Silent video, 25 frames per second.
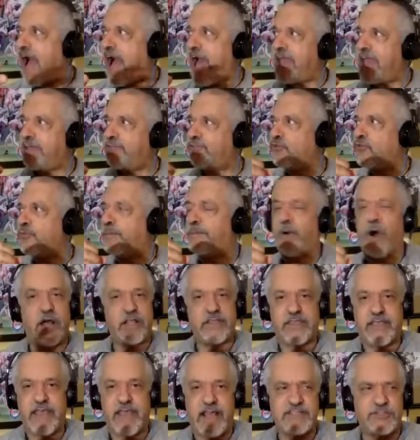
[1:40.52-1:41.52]
I do
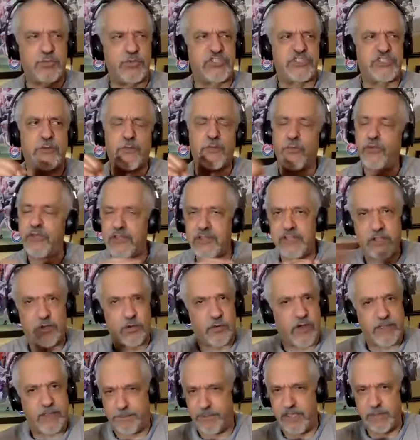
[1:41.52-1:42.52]
podcasts with some
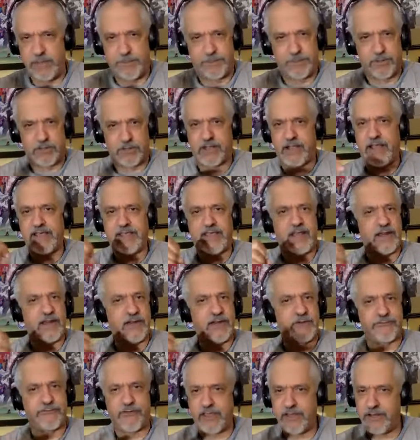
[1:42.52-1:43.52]
really great people. Like
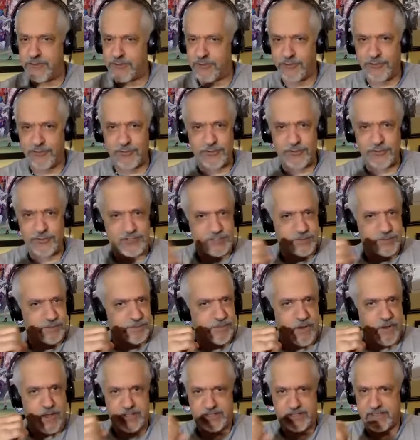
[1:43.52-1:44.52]
I get invited to do
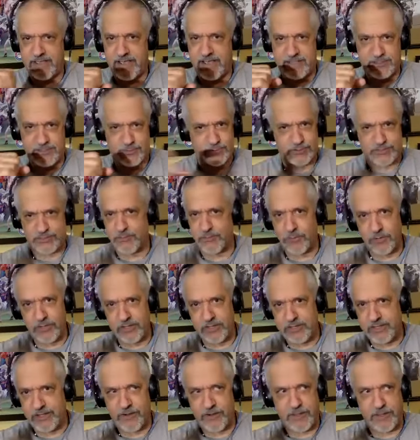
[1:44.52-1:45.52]
some podcasts with some
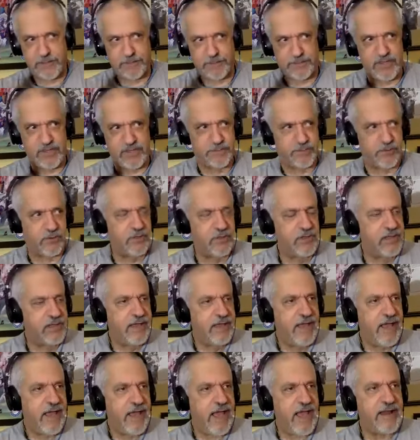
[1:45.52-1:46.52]
really great people.
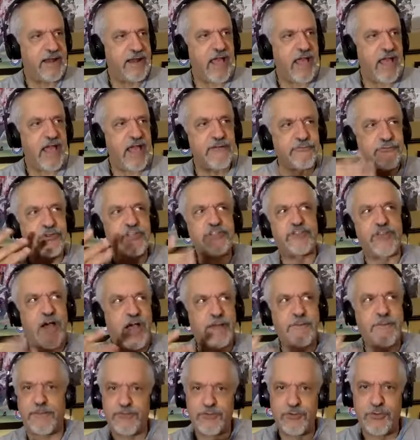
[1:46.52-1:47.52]
And every
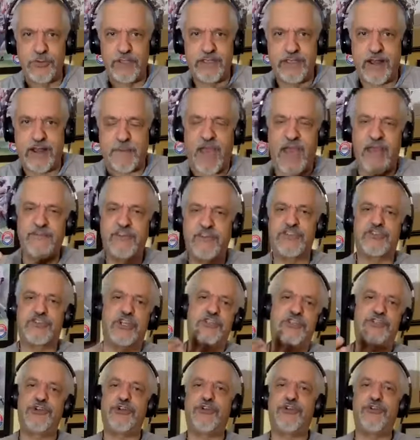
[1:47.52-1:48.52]
time I'm doing it, I'm
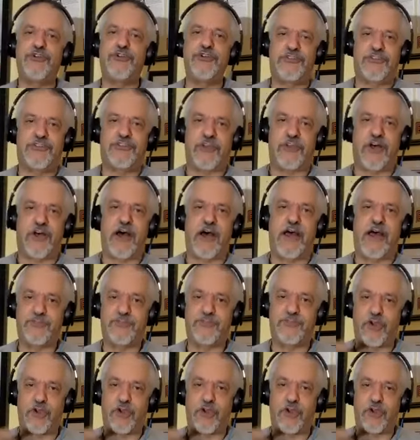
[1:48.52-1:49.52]
having such a good
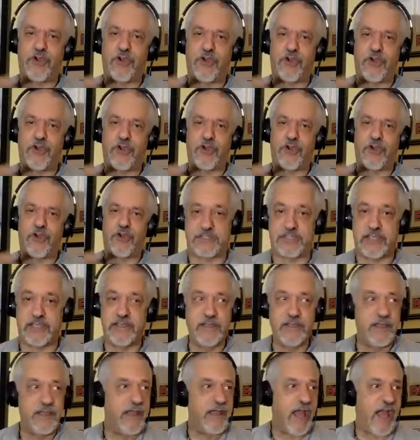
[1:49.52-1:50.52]
time talking
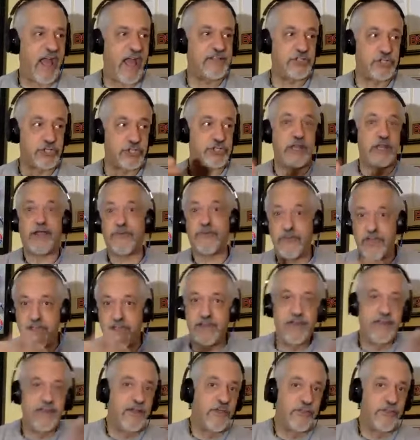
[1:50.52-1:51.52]
boxing and
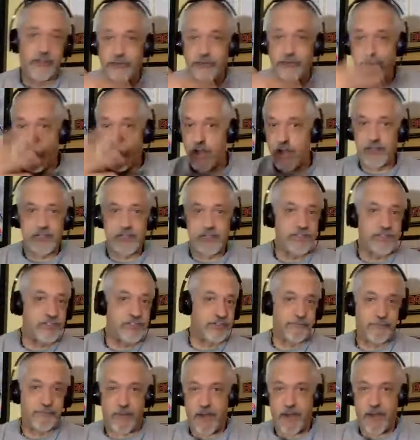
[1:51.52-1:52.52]
sharing the
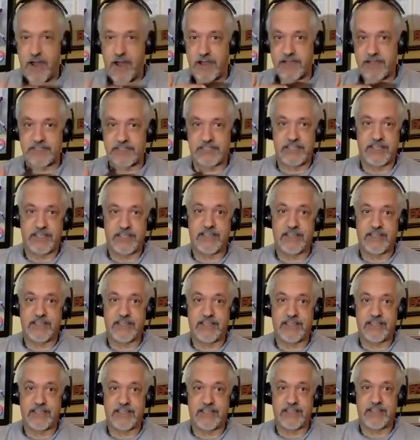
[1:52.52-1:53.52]
knowledge of boxing and
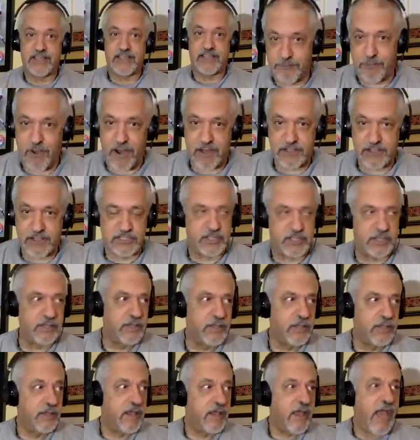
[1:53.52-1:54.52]
the passion of
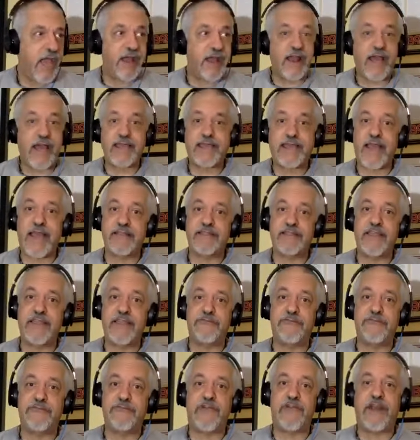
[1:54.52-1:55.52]
boxing. And I
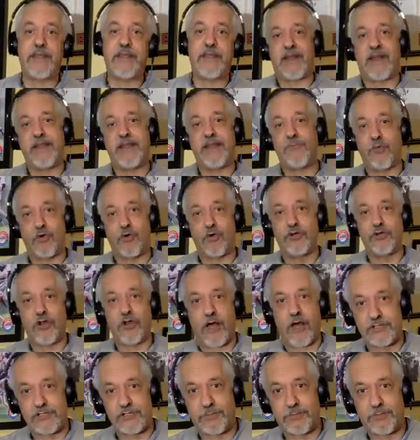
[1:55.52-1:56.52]
can't think of anybody
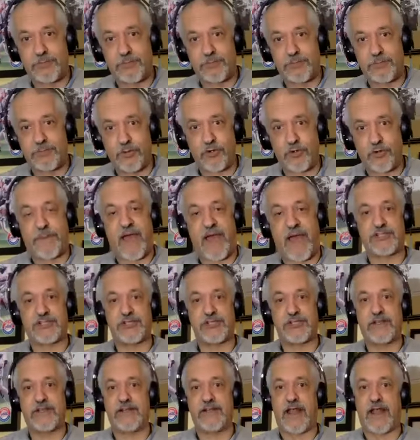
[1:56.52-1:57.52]
more knowledgeable or
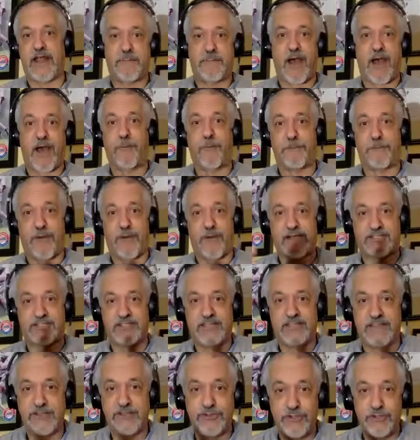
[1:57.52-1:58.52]
passionate
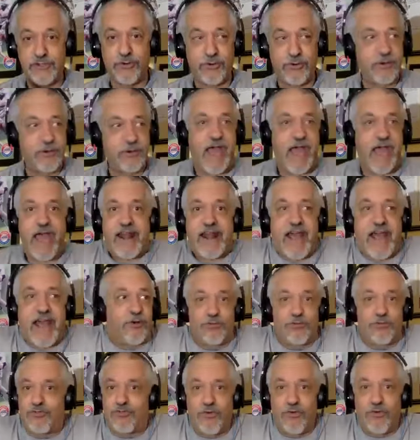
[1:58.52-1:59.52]
about boxing than
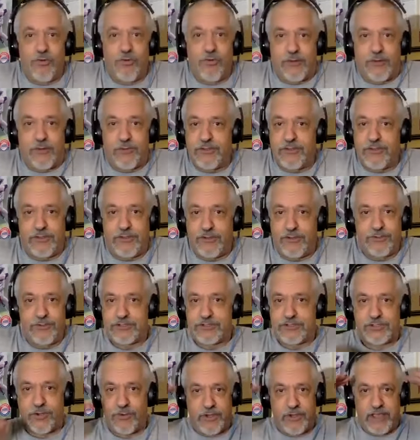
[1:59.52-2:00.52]
you. And I don't do one
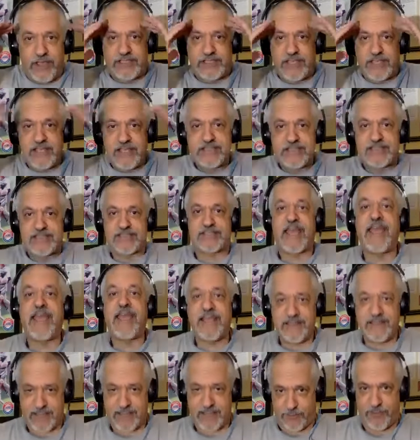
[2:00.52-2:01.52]
with you. So it's
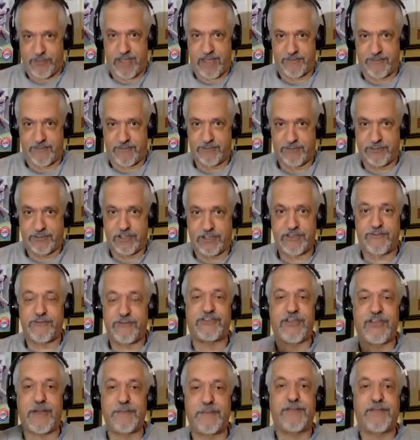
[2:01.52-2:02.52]
insane that we haven't
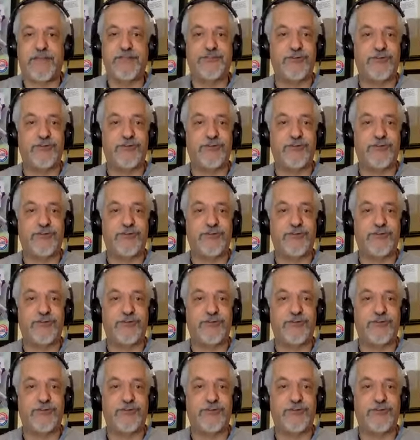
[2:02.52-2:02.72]
done. Every